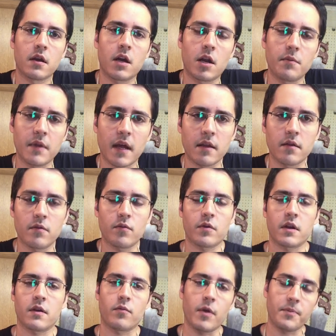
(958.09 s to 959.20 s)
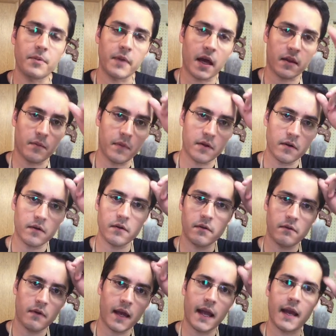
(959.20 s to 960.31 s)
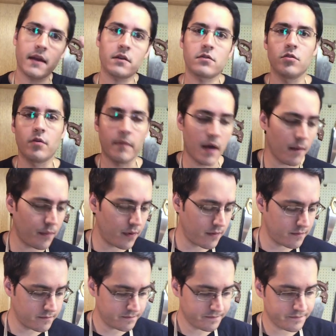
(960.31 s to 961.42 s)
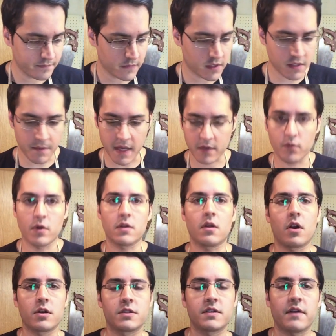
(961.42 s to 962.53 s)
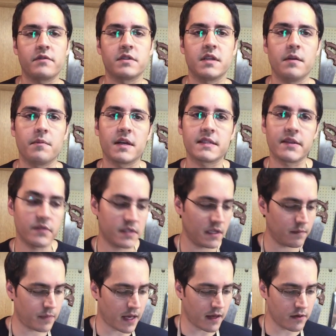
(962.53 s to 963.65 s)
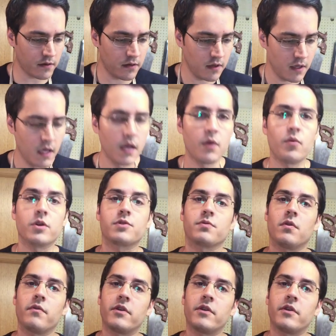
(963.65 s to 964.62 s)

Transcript: Cut them down, the, we're gonna rip them down the middle and glue them up to make one large 17 by 17 panel, which will